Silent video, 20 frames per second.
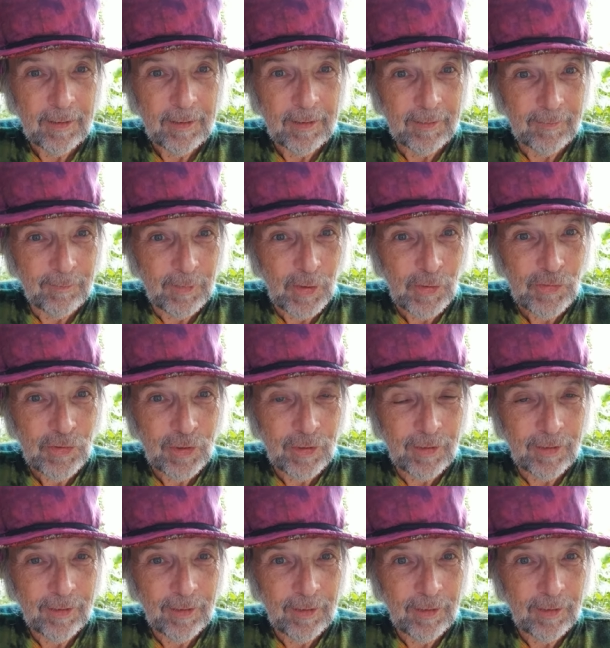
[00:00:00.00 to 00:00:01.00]

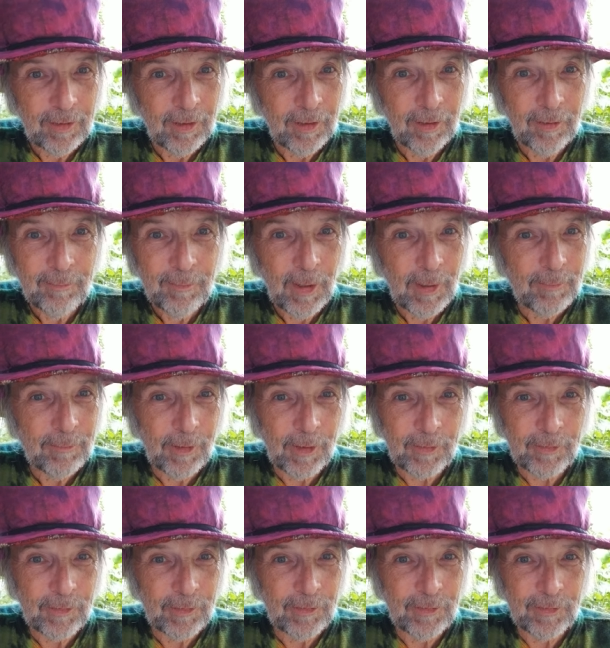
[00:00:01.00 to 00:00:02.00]
envision all my
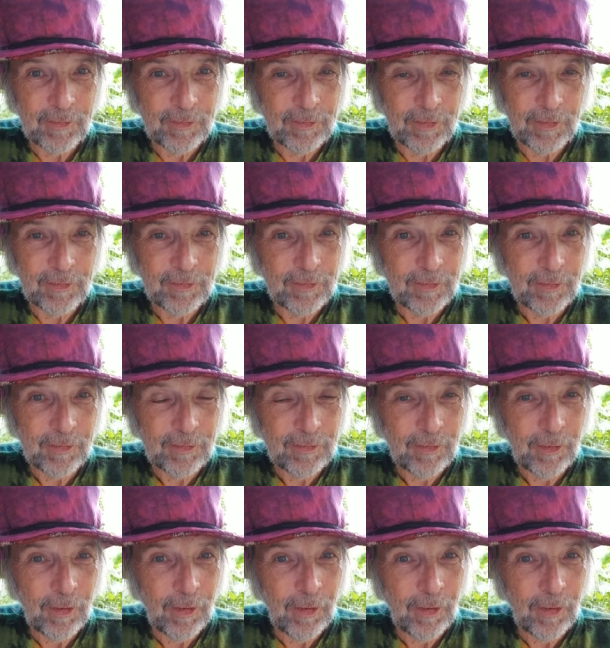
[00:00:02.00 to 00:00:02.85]
brothers and sisters,